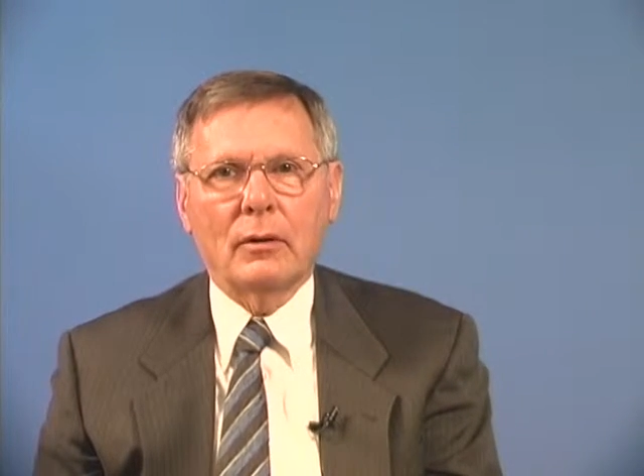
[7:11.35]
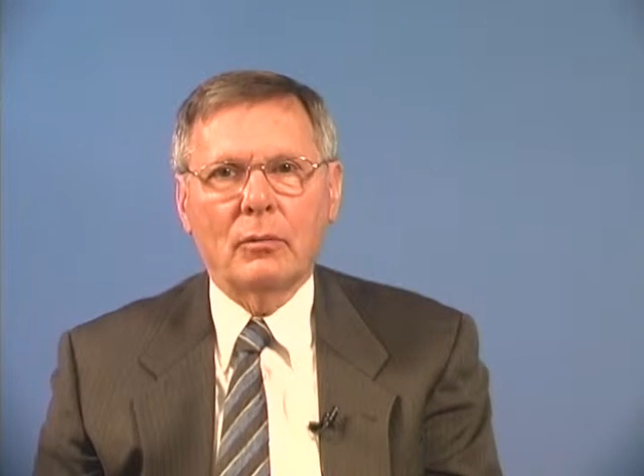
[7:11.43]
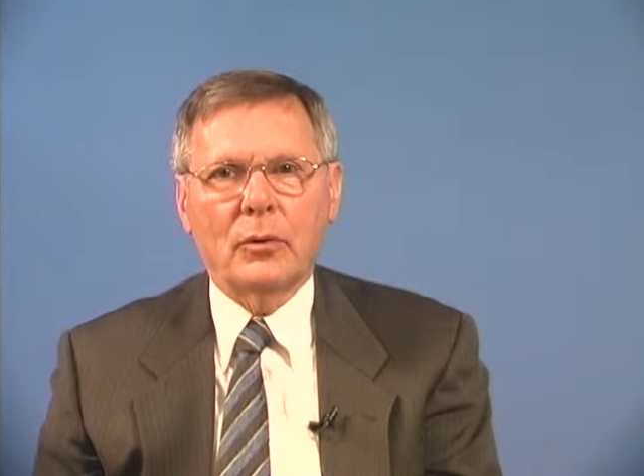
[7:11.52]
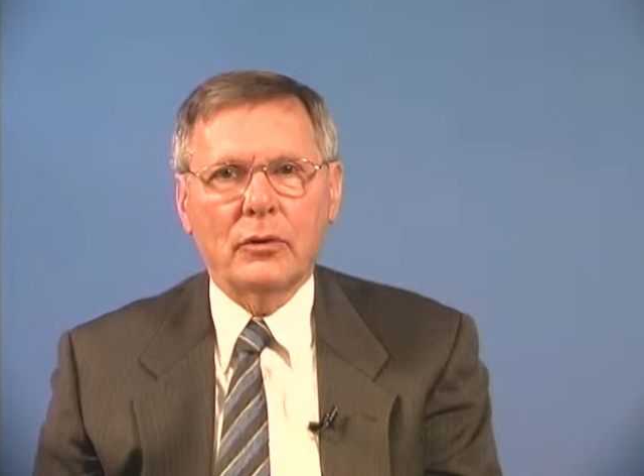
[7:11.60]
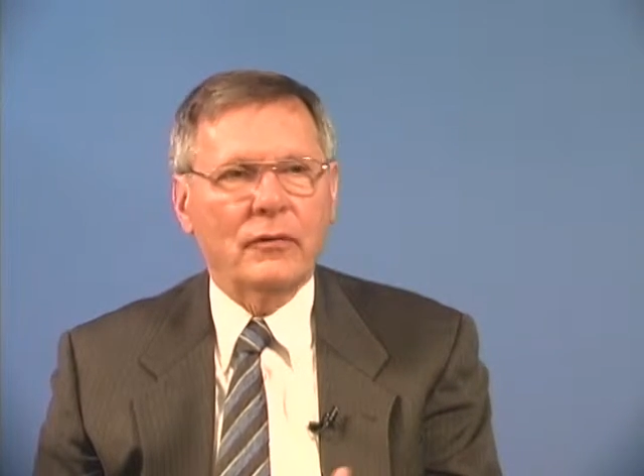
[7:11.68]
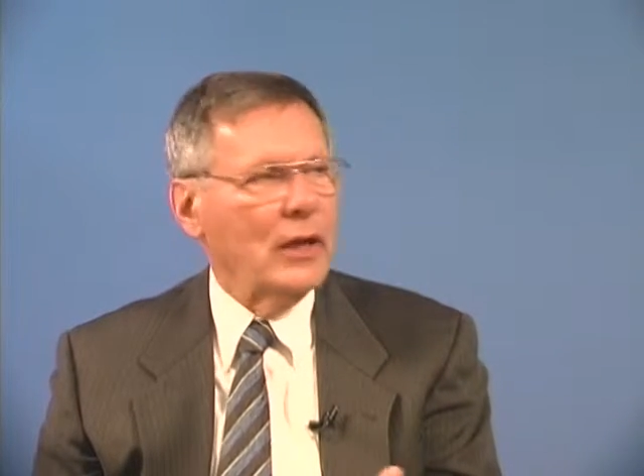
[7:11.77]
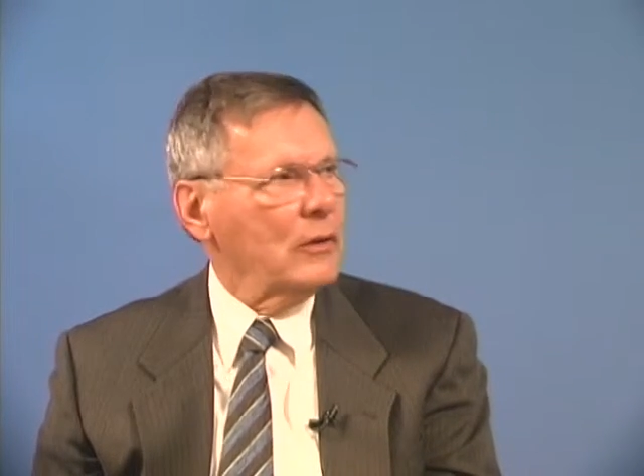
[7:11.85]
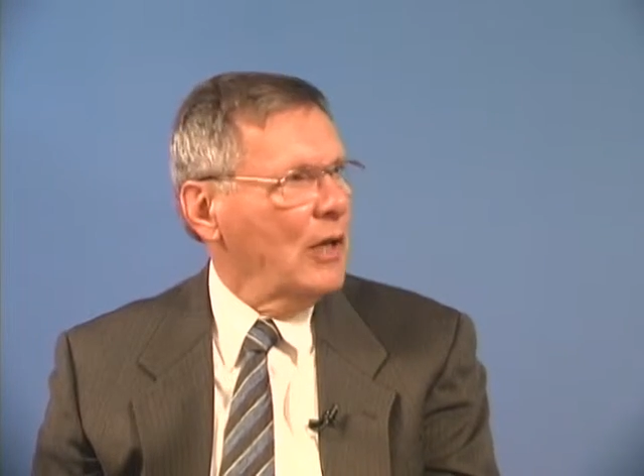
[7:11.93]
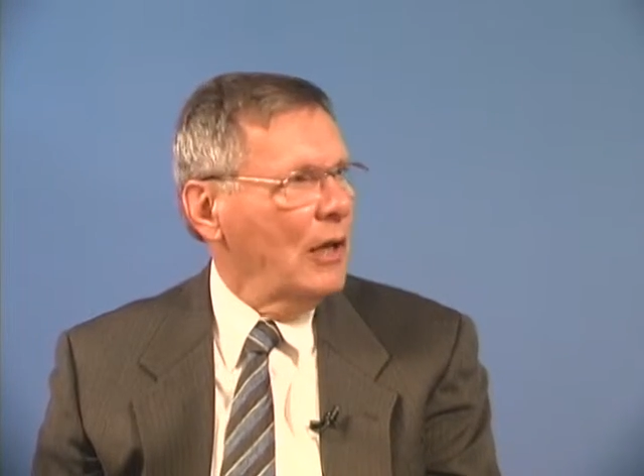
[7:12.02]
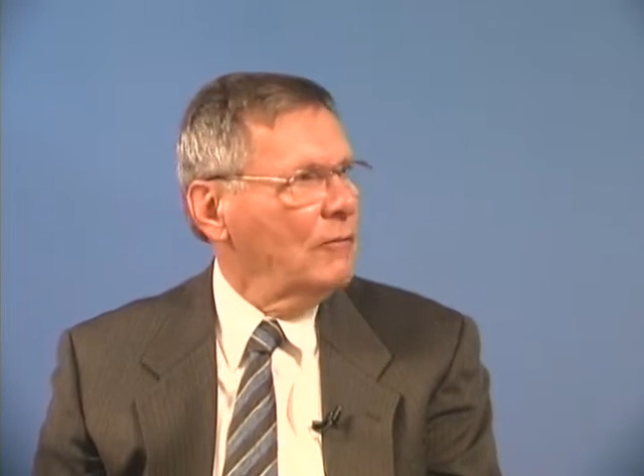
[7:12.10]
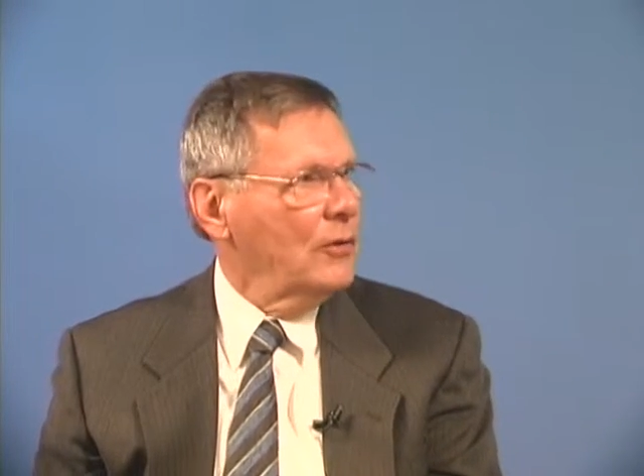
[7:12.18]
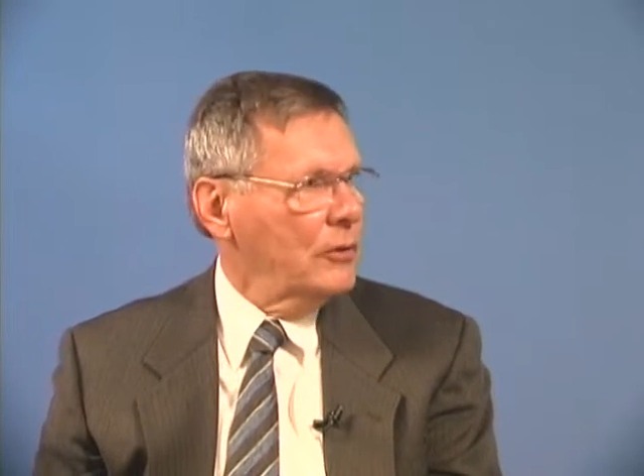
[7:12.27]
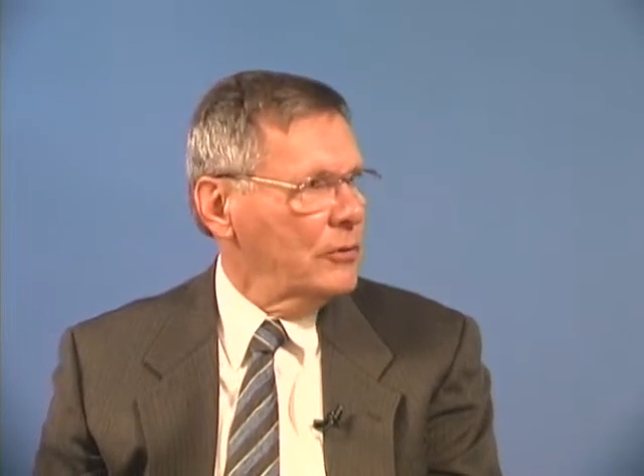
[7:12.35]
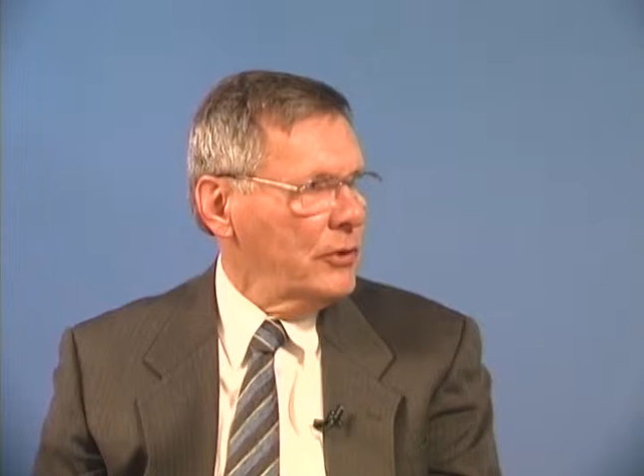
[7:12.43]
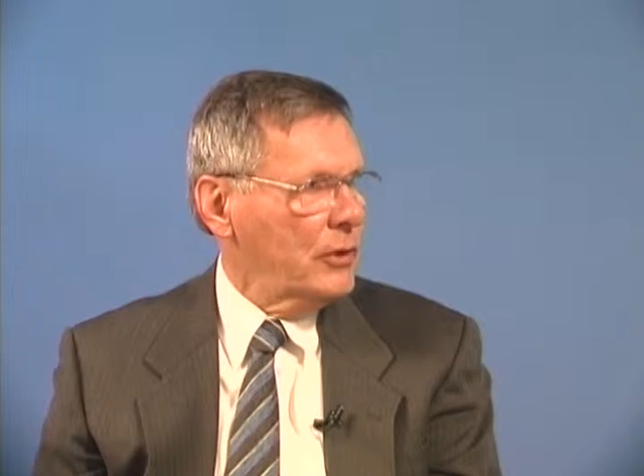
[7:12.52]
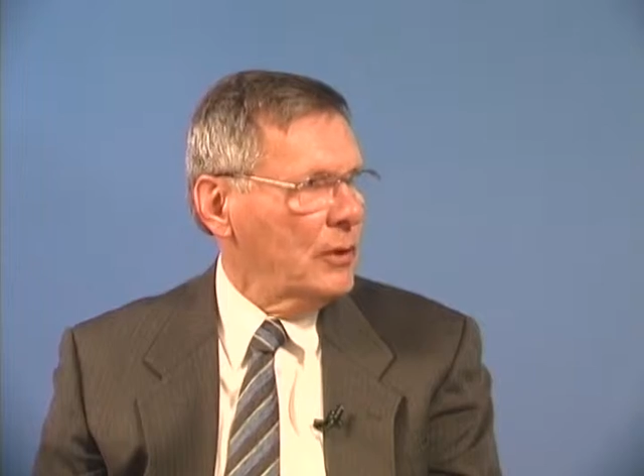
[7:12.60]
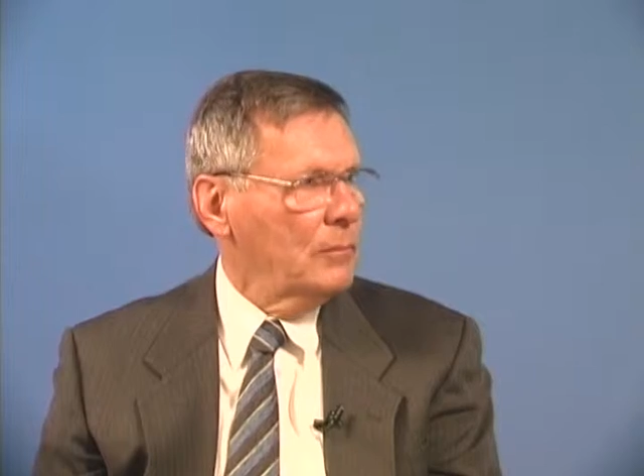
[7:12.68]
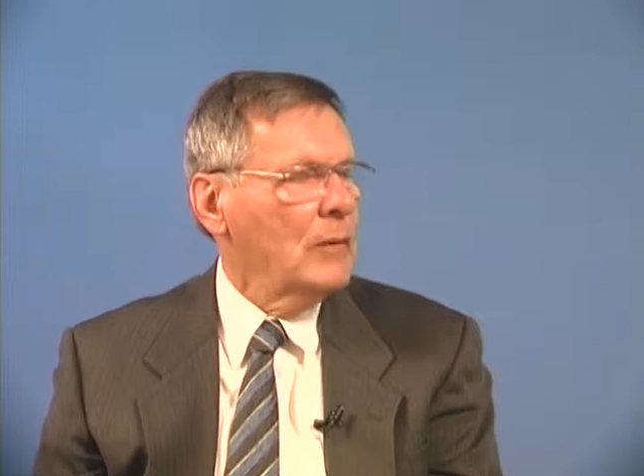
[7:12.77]
where you've got confidence in
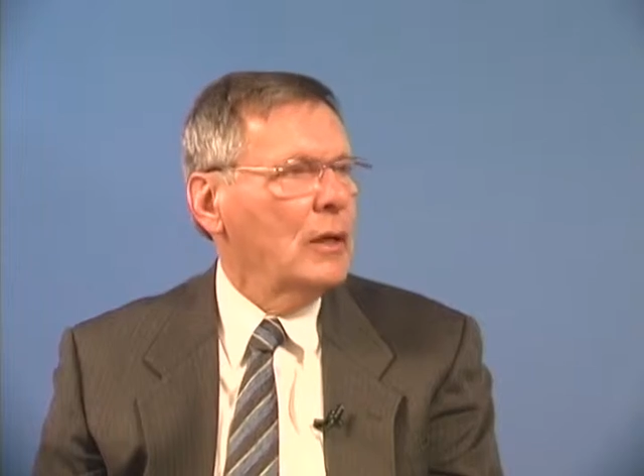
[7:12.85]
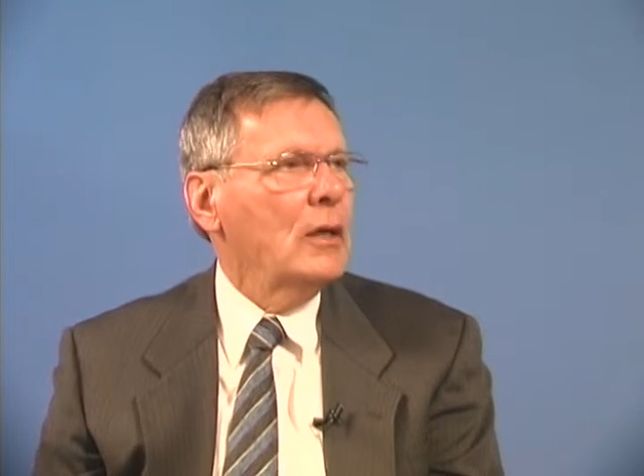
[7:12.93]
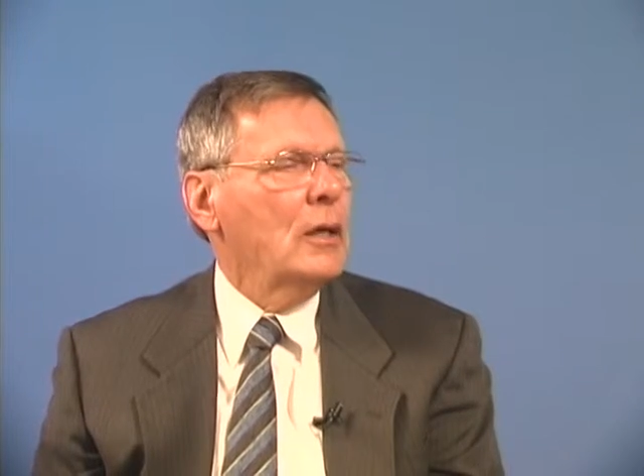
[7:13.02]
them.